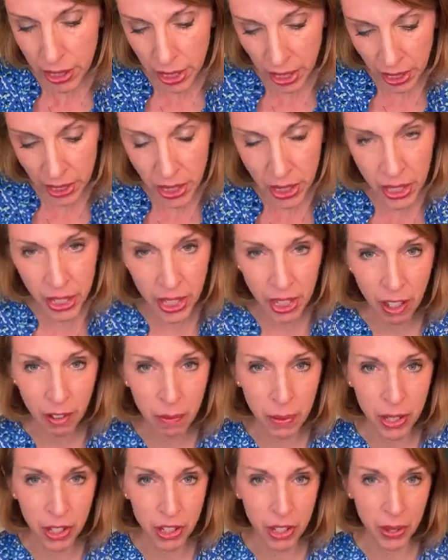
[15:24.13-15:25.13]
The other thing
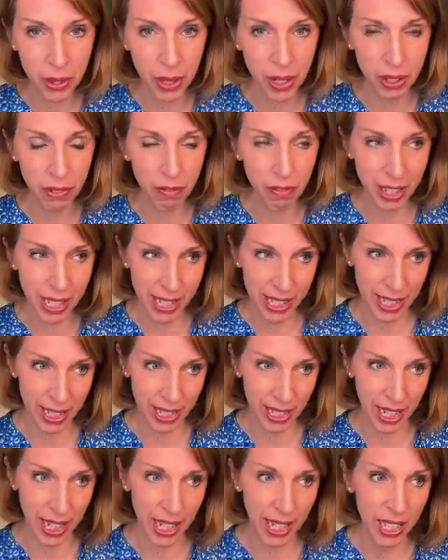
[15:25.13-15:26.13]
I've been doing
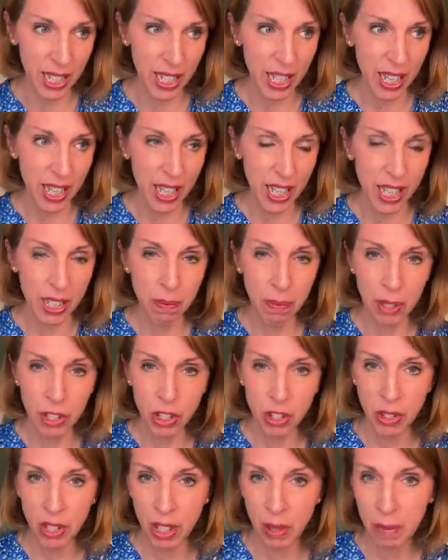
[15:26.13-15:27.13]
recently is
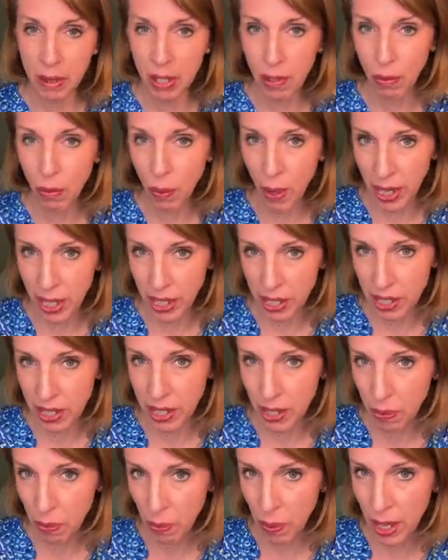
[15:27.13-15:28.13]
been doing a bit of
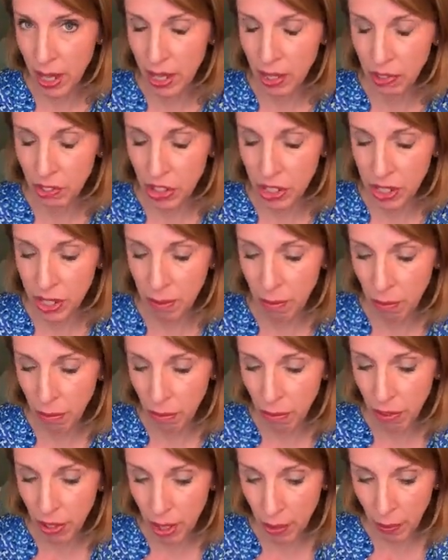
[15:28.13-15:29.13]
weights as well, just some
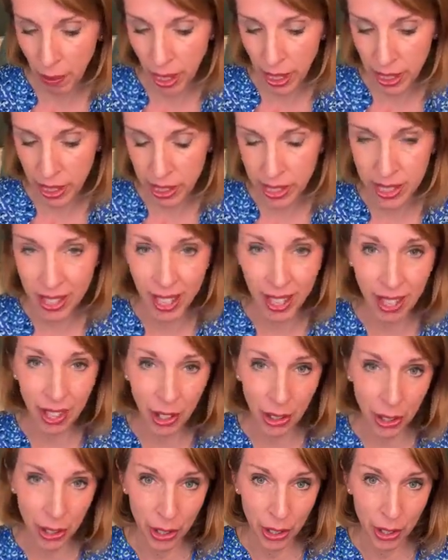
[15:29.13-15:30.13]
free weights at
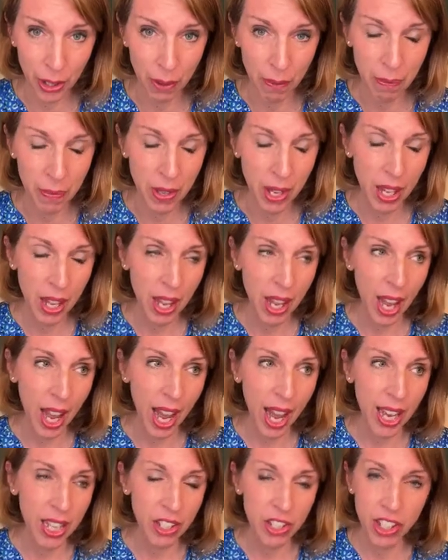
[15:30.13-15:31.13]
home,
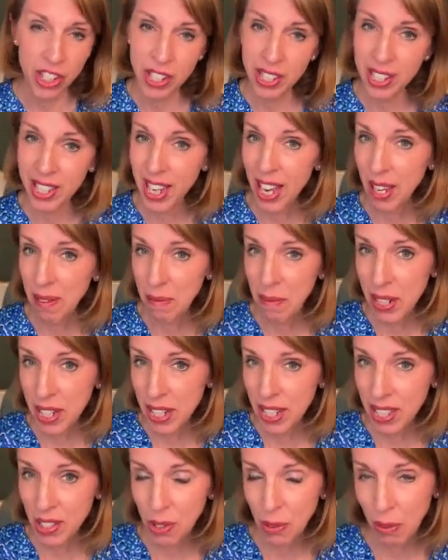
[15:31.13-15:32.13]
and just 10
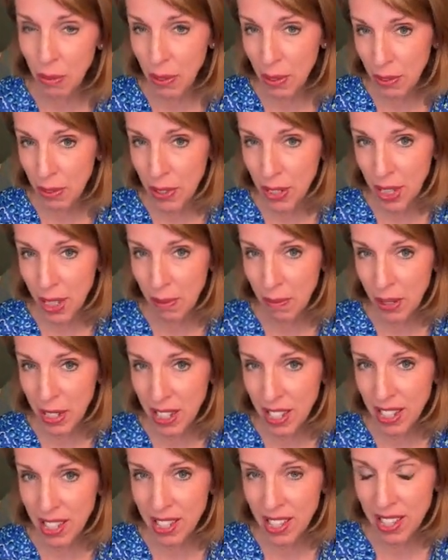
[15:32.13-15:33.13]
minutes or 15
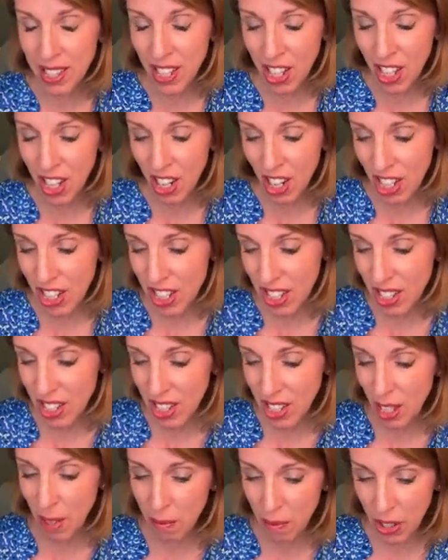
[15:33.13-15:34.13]
minutes. I did
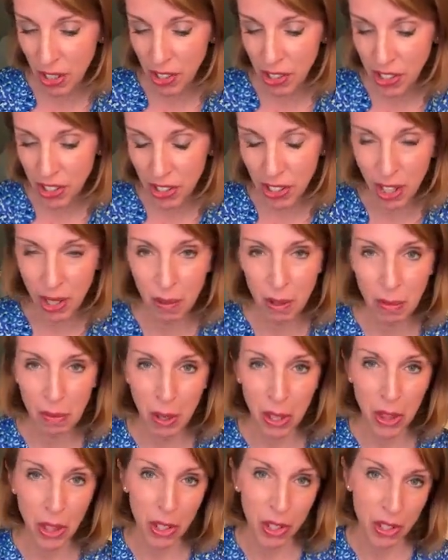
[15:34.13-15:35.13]
some last night with
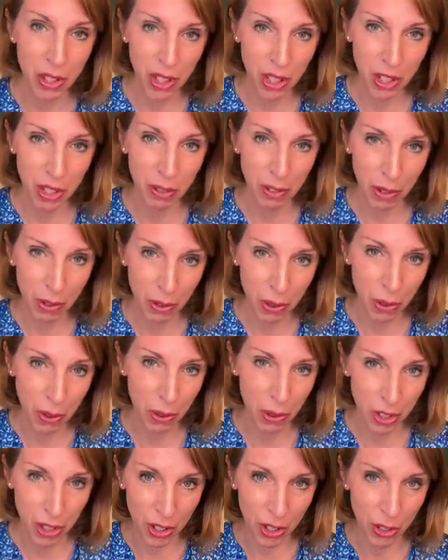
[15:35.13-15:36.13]
my 13-year-old
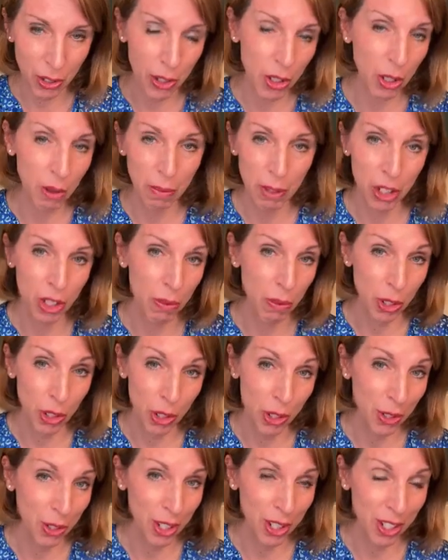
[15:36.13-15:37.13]
daughter, who told me she was
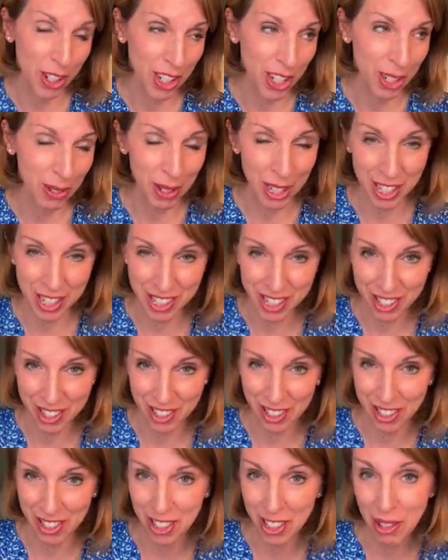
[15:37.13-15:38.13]
too tired to
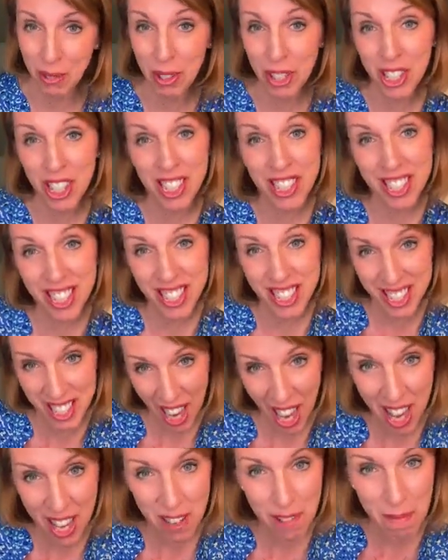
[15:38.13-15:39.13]
exercise. So we just did
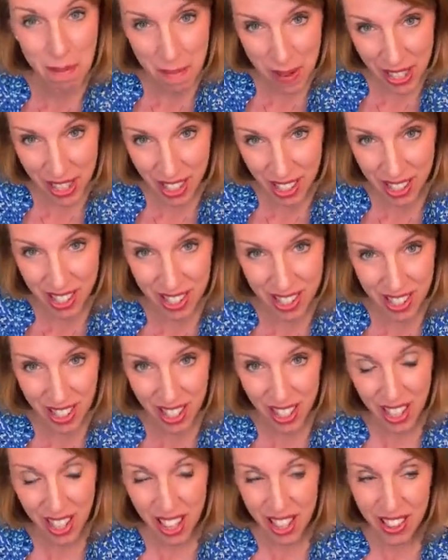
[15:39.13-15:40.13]
10 minutes.
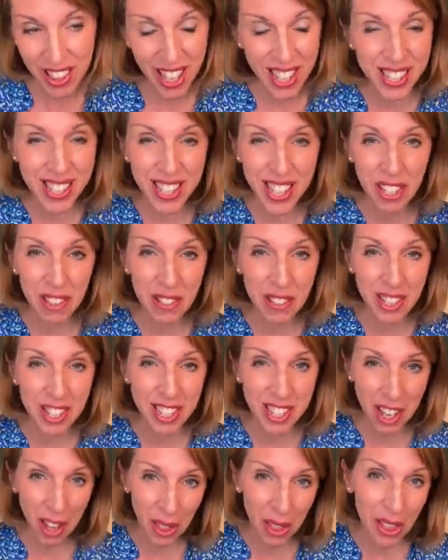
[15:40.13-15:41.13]
That sounds
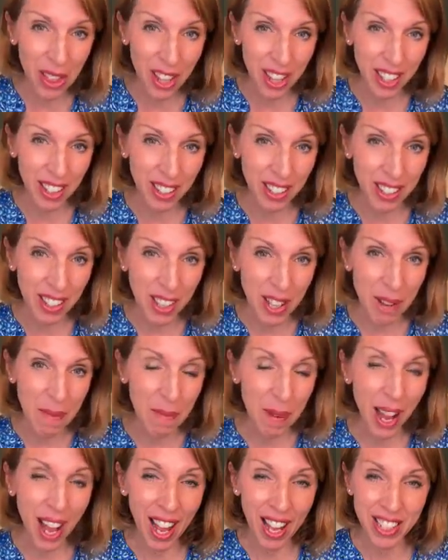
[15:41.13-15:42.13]
nothing,
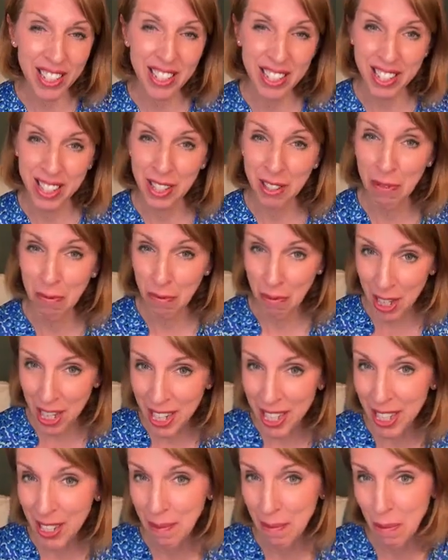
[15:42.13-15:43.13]
but actually it's
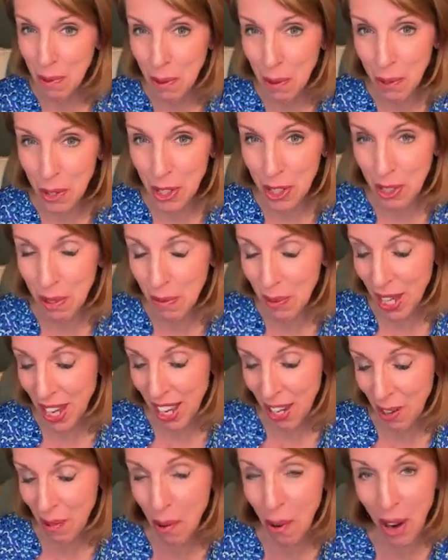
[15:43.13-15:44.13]
really important. We
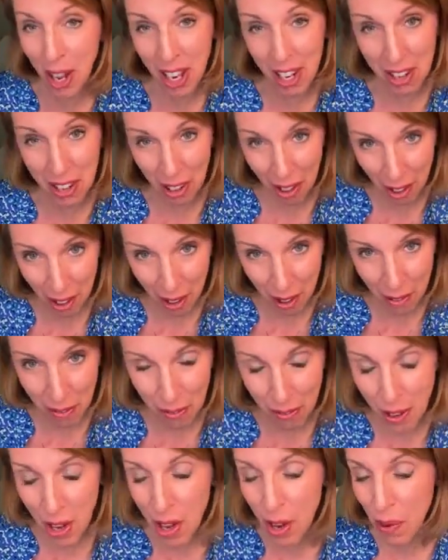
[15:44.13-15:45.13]
had quite a
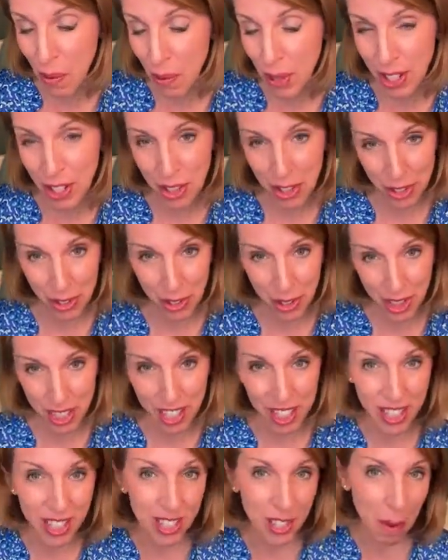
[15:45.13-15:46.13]
laugh. We
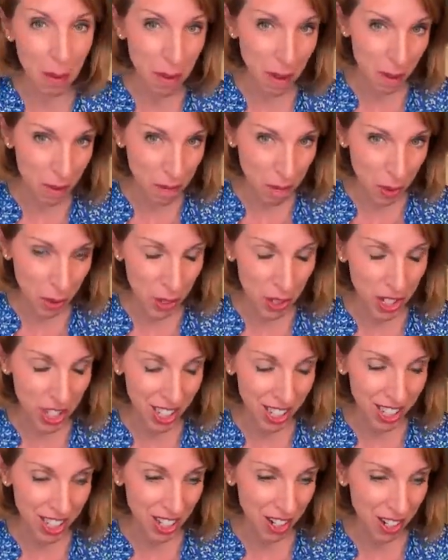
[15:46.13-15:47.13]
enjoyed it, so a bit of
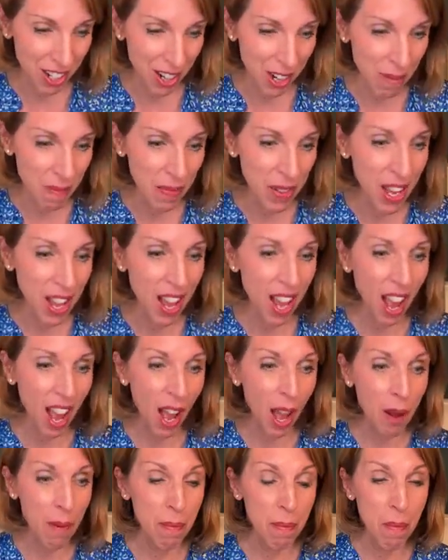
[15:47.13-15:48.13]
bonding time.
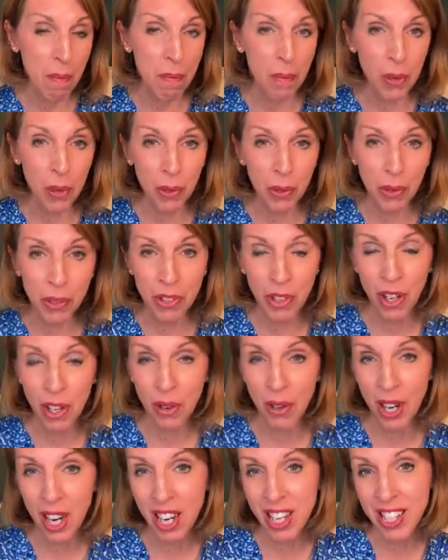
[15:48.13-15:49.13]
But
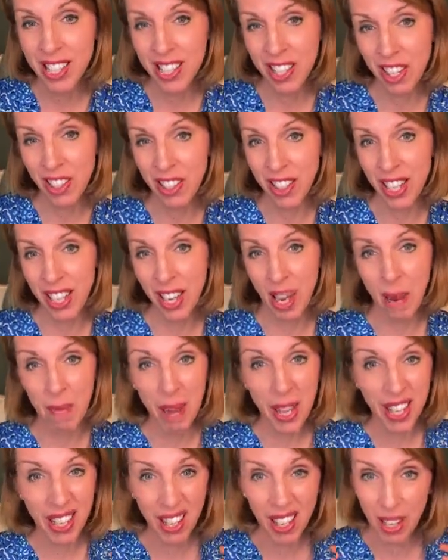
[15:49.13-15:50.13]
also,
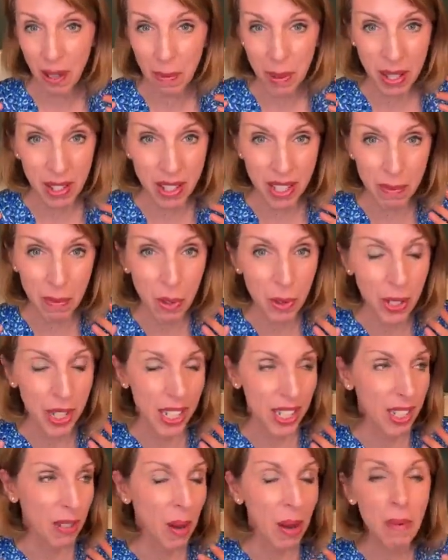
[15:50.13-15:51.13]
I'm aching a bit this
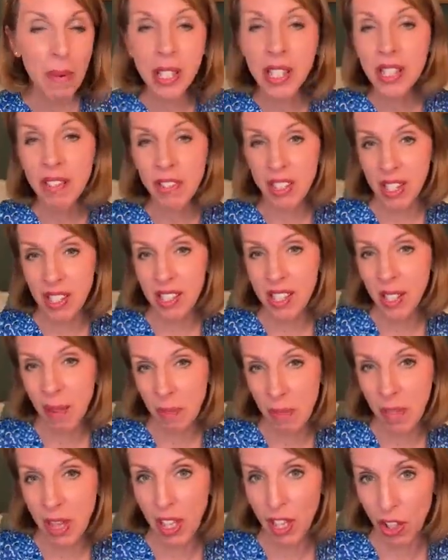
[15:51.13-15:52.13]
morning, so I must have done
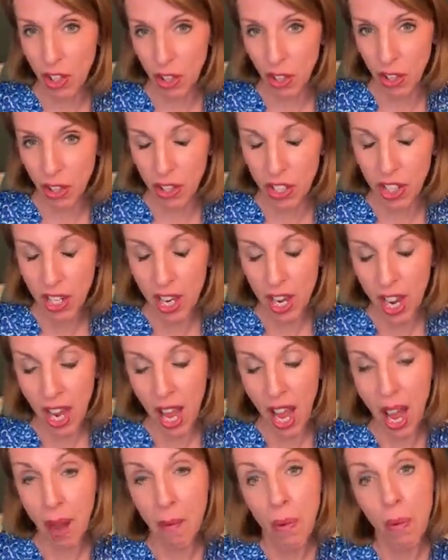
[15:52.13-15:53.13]
something good.
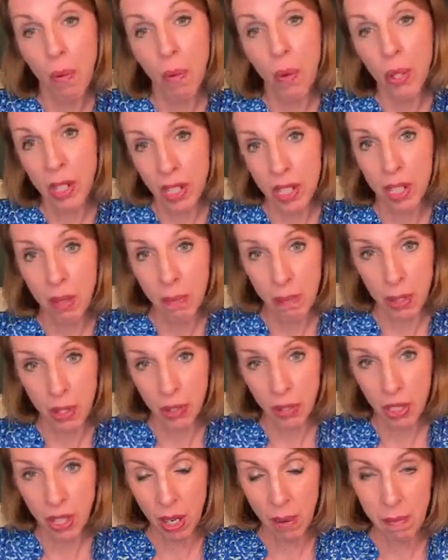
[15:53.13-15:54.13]
And we want to
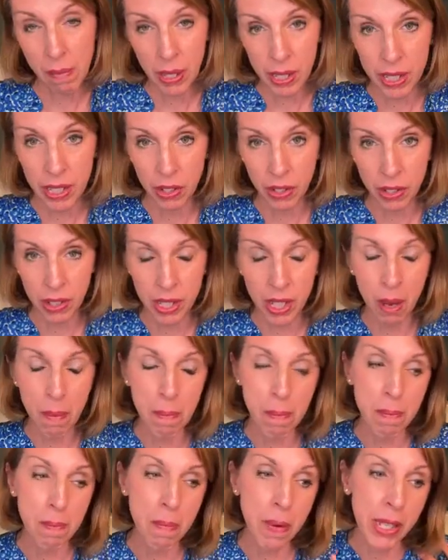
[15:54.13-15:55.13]
build our muscles.
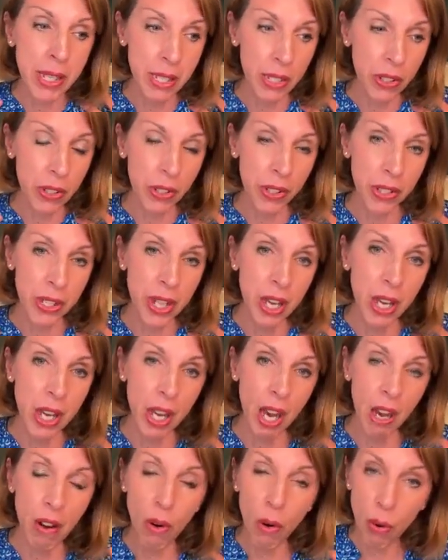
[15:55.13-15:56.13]
Our muscles
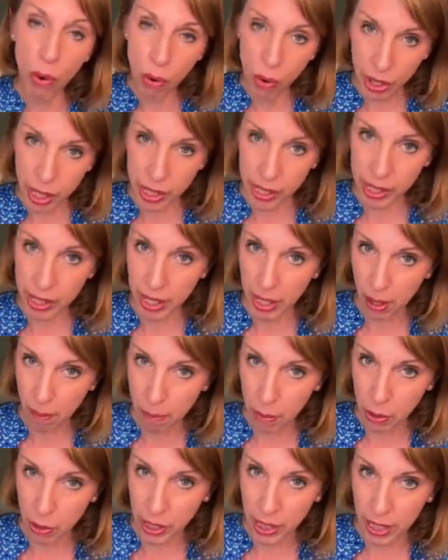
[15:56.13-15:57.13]
are organs in our
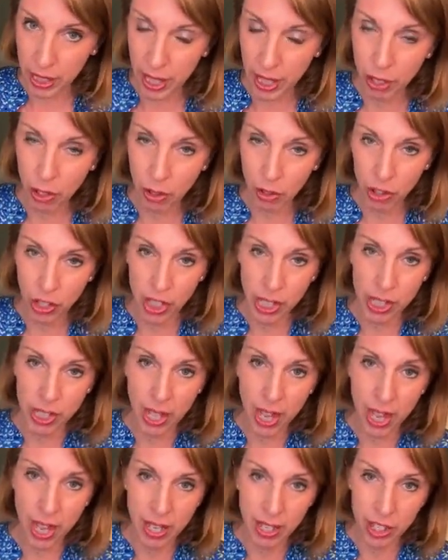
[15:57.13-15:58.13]
body. They're not
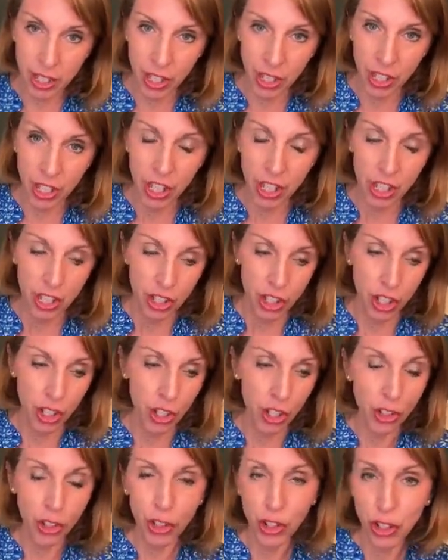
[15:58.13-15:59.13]
just there to
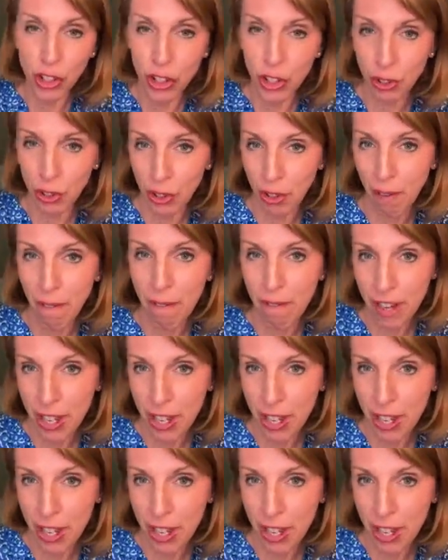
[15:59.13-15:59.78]
look good or to